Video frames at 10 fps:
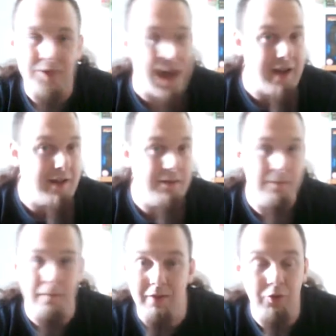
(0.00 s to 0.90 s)
10,
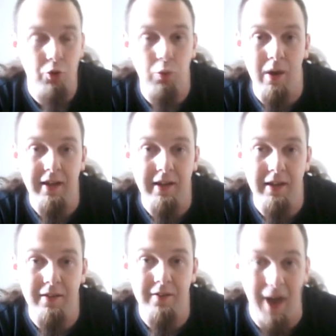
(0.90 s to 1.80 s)
even 20
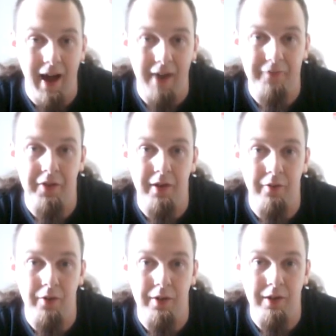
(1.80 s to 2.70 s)
years after their
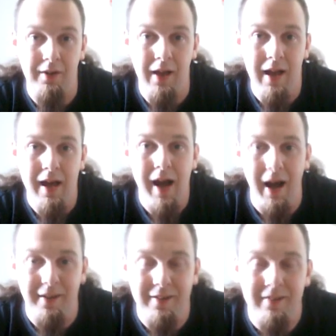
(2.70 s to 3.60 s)
release
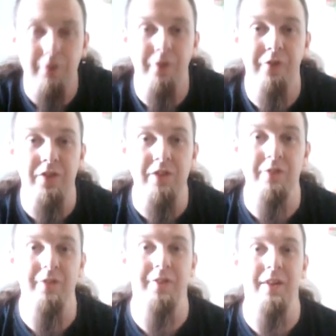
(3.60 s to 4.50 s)
and still
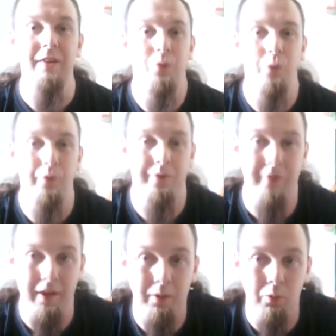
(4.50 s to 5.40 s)
feel the same force
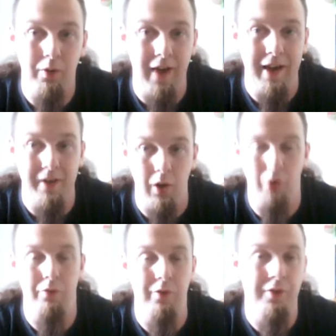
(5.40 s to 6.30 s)
that they would have had
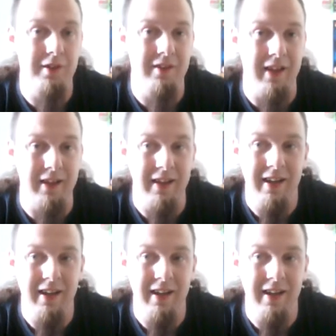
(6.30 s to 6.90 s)
on release day.